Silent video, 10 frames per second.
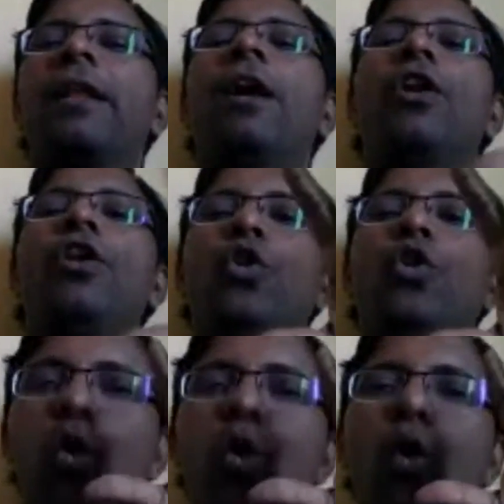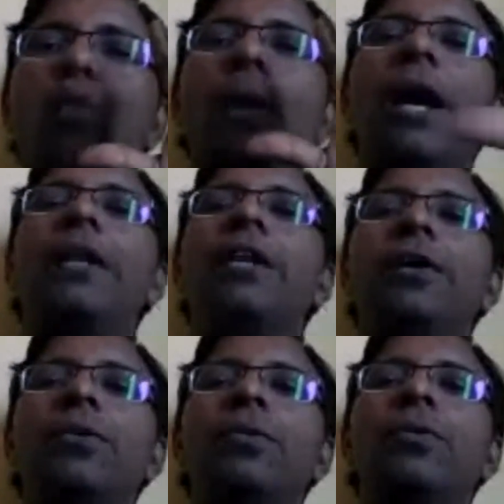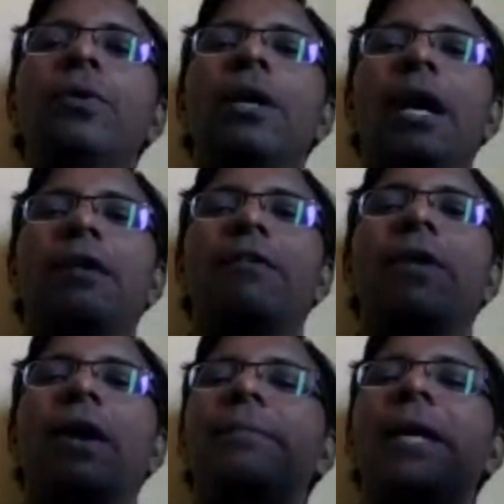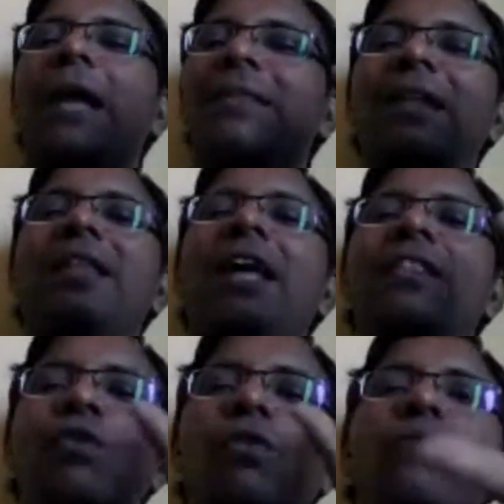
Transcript: I mean, other than those values which are appearing in the branch table,